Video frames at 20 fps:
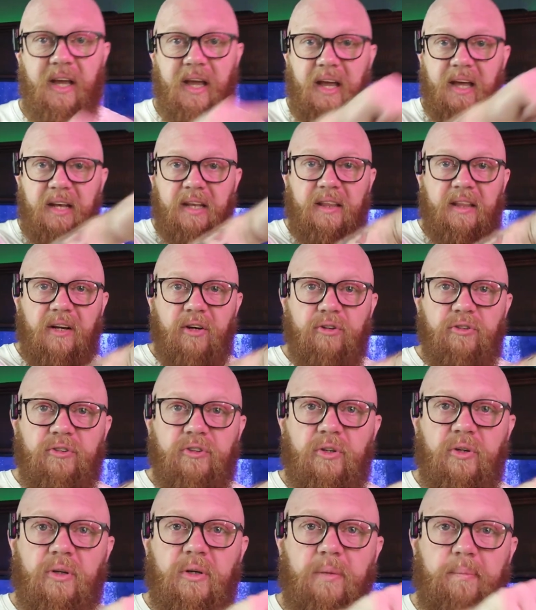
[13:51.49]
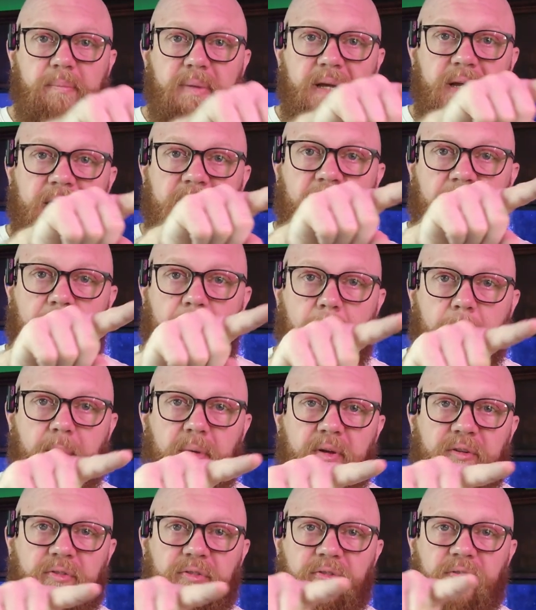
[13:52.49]
And there's going to be an ebb
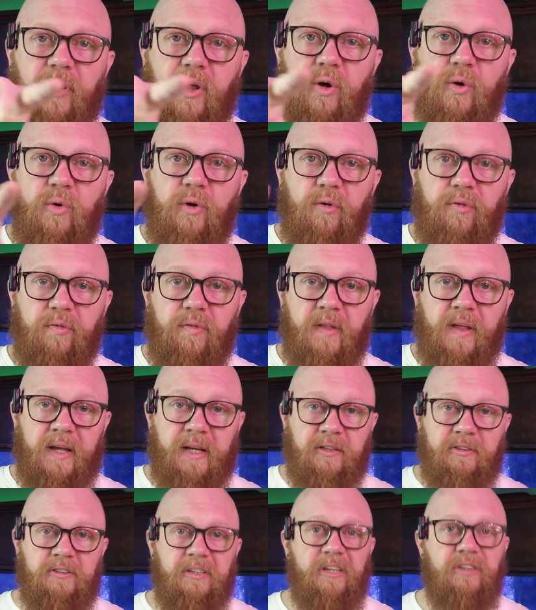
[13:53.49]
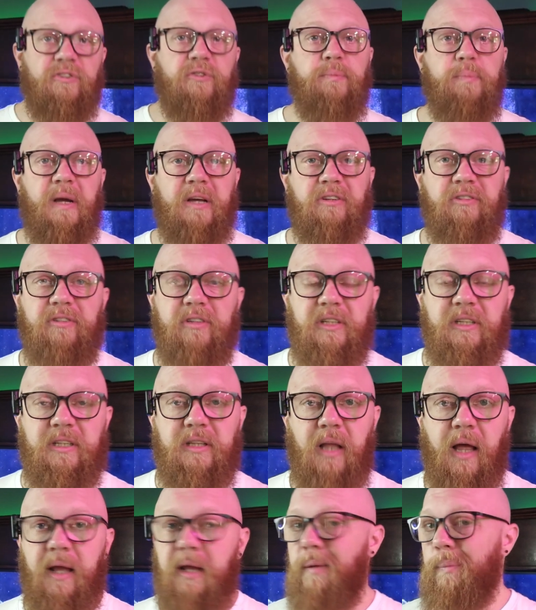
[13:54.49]
and flow of things, especially
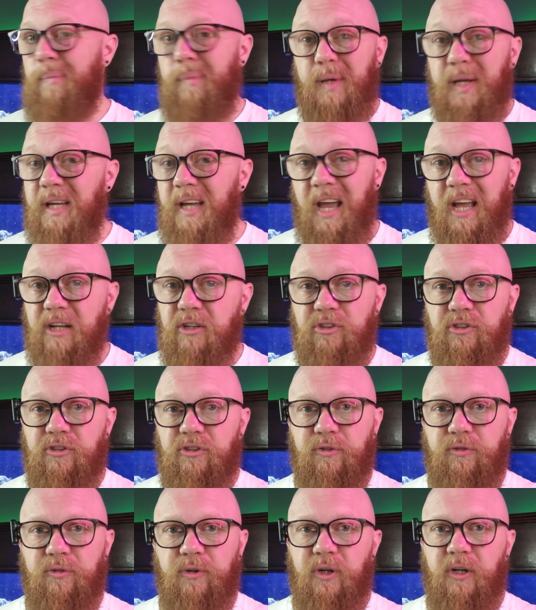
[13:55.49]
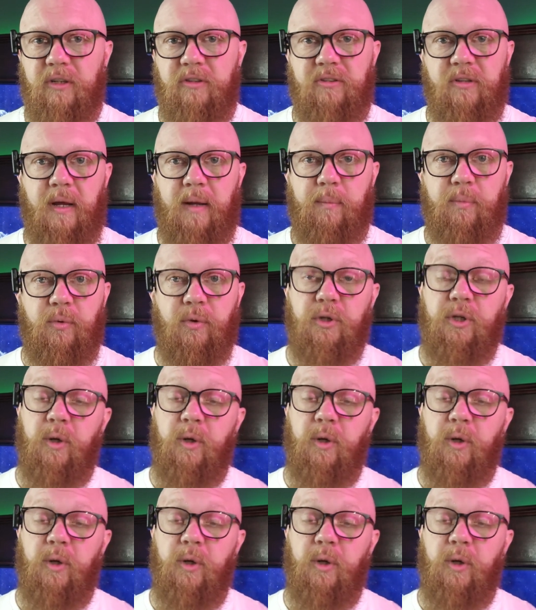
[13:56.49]
like pH, for example.